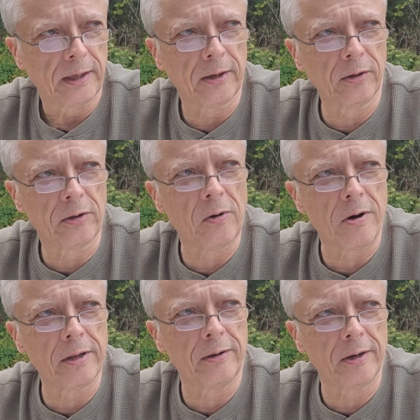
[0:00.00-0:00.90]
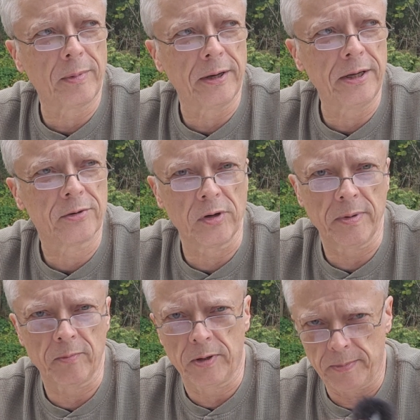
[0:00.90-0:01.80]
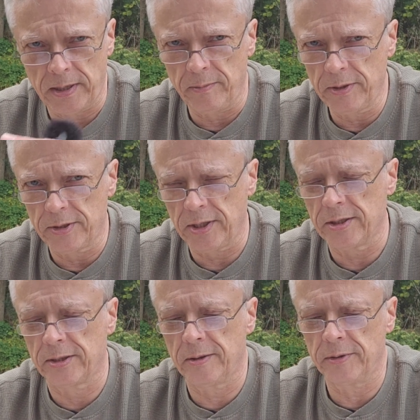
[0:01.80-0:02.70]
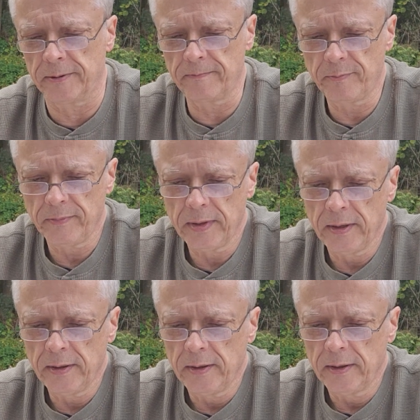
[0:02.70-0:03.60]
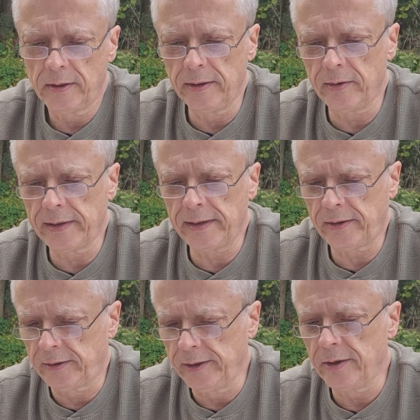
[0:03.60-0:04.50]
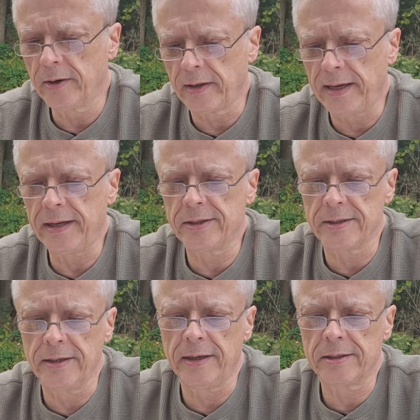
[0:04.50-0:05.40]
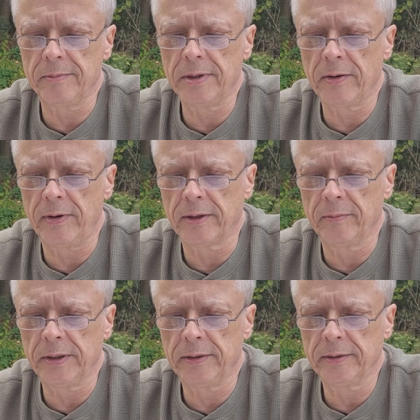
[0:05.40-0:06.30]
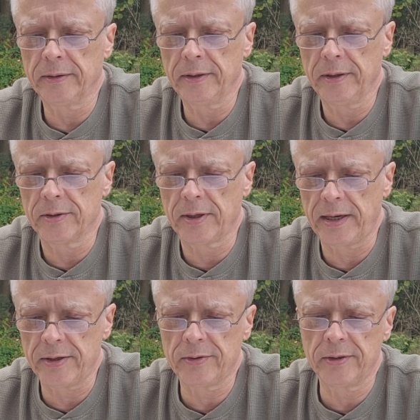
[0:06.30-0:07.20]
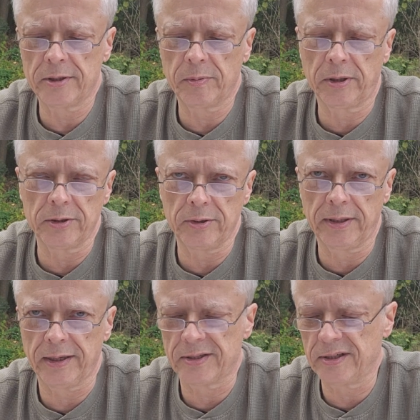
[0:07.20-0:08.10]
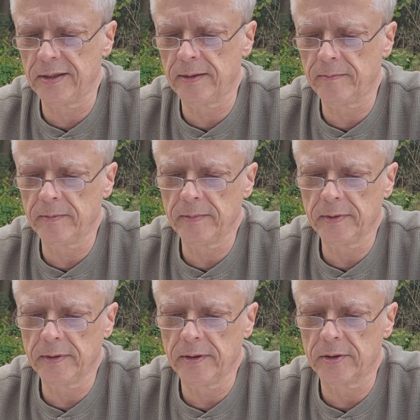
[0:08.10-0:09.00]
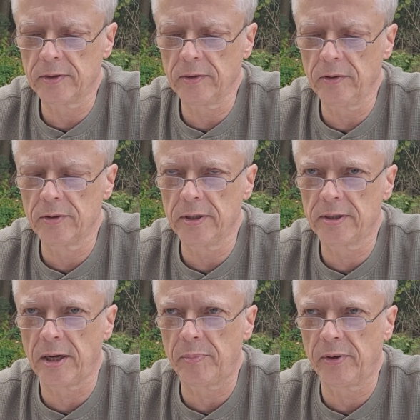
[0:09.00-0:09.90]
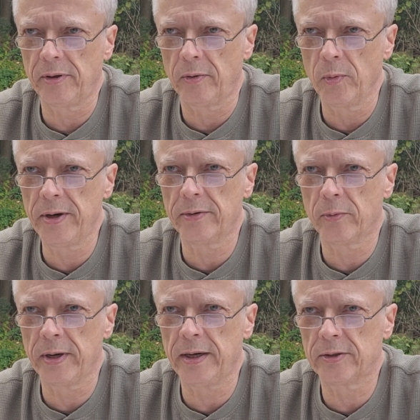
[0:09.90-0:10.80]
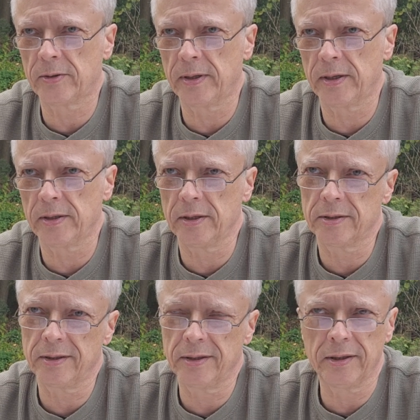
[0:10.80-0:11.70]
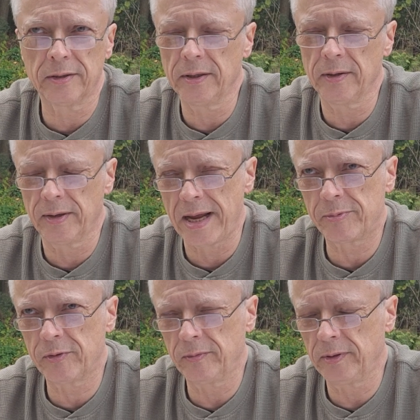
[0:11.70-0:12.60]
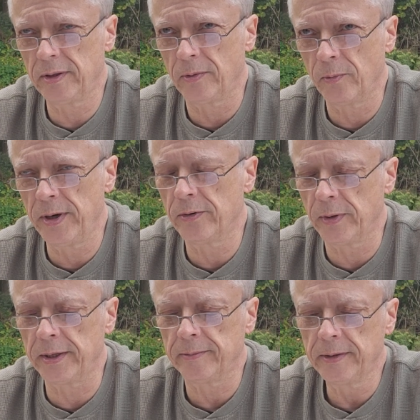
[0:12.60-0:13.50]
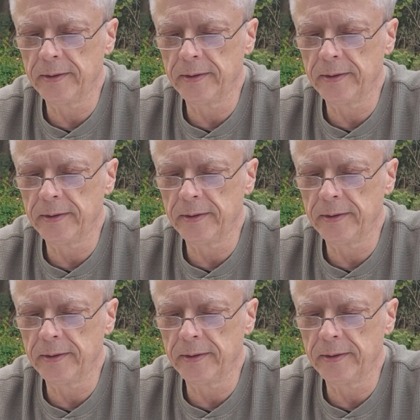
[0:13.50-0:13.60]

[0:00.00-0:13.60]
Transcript: I could go on and on about heat treatment, but I'm going to change the subject. Clear glass is not something I recommend. It's hazardous because you can't see it. It's usually tempered in a weird way so that it naps in a weird way.